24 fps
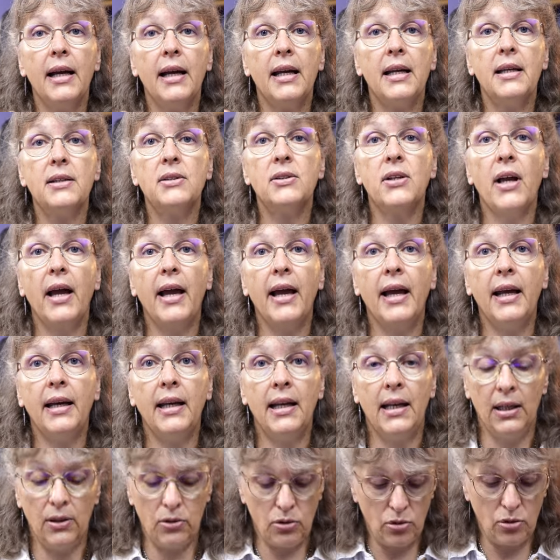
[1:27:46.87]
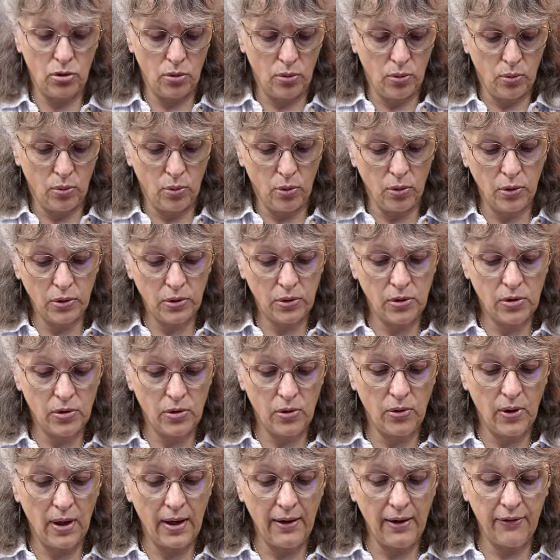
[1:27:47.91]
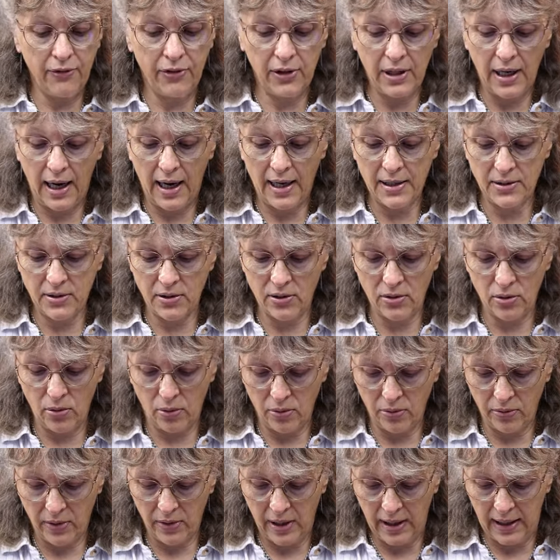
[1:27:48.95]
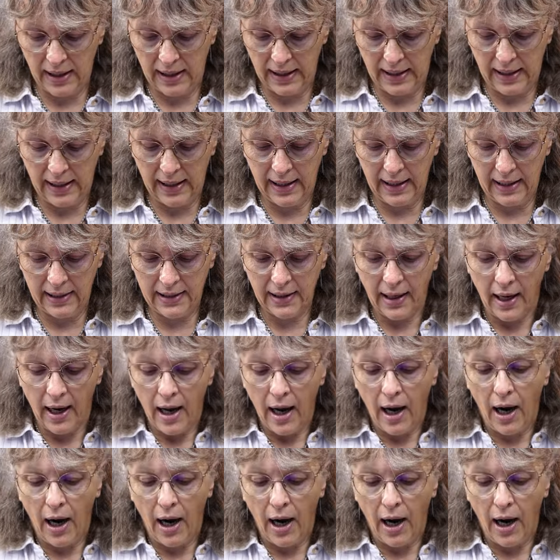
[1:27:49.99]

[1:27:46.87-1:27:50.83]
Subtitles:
is heading towards you if it hasn't already hit.